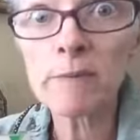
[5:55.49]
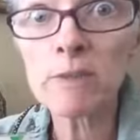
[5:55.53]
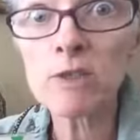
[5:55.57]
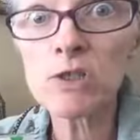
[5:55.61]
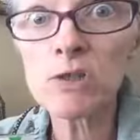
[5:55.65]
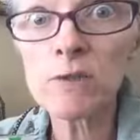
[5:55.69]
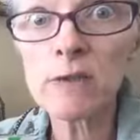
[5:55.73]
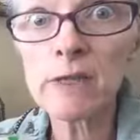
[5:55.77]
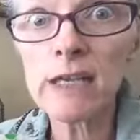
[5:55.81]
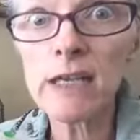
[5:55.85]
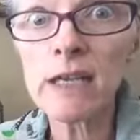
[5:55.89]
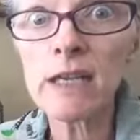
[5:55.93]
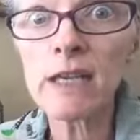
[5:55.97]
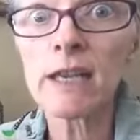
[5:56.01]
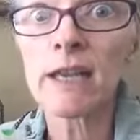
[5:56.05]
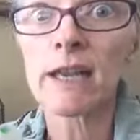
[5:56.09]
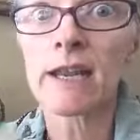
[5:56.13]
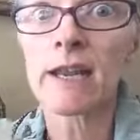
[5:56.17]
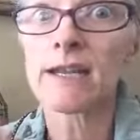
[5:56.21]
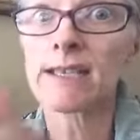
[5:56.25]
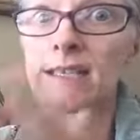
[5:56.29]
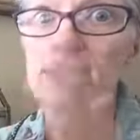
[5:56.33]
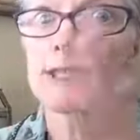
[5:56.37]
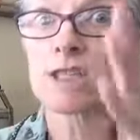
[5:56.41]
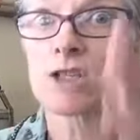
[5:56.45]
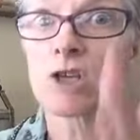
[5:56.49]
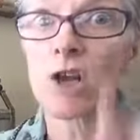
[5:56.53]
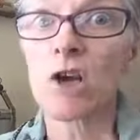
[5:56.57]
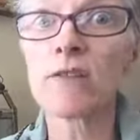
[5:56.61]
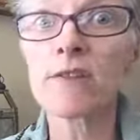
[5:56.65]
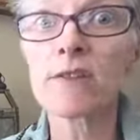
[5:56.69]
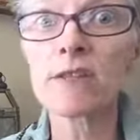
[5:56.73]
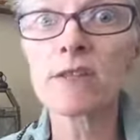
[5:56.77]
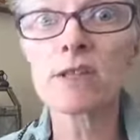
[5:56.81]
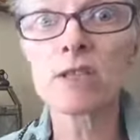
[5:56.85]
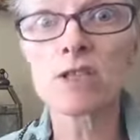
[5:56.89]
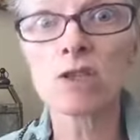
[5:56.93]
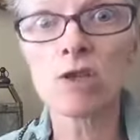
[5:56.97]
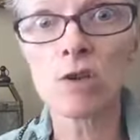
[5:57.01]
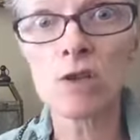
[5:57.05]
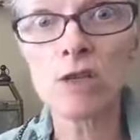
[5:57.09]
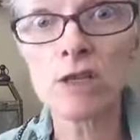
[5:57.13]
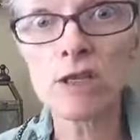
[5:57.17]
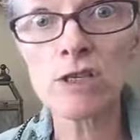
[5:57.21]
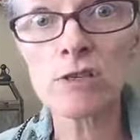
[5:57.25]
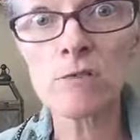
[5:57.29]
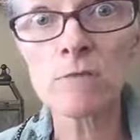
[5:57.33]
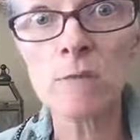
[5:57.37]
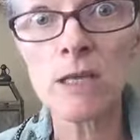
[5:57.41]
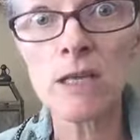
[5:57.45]
doing it, and I saw the
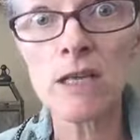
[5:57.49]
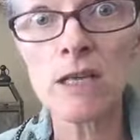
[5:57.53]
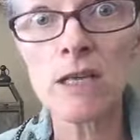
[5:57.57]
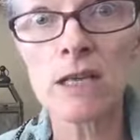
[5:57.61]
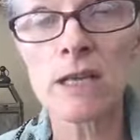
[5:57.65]
discouragement,